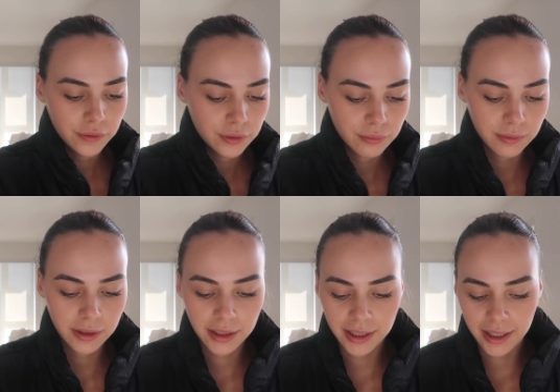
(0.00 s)
Foods
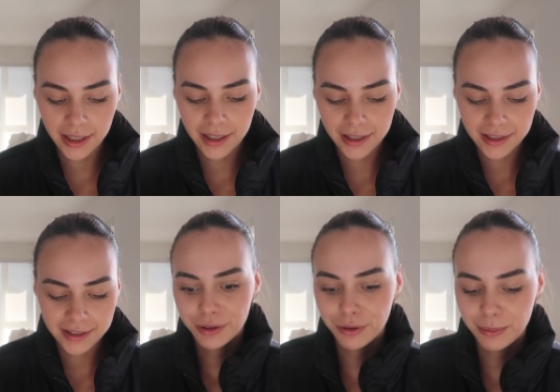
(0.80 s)
really uh,
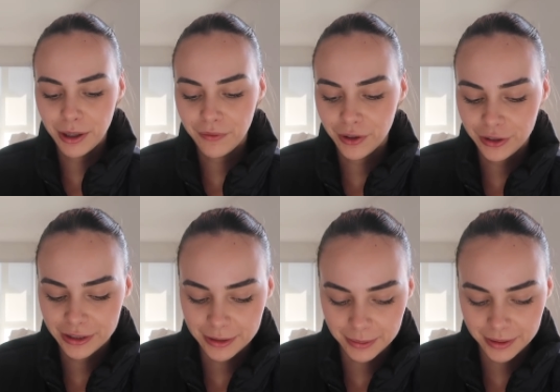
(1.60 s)
screwed me over on
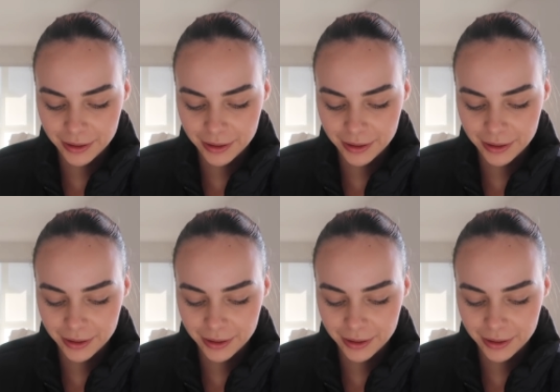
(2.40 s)
this one.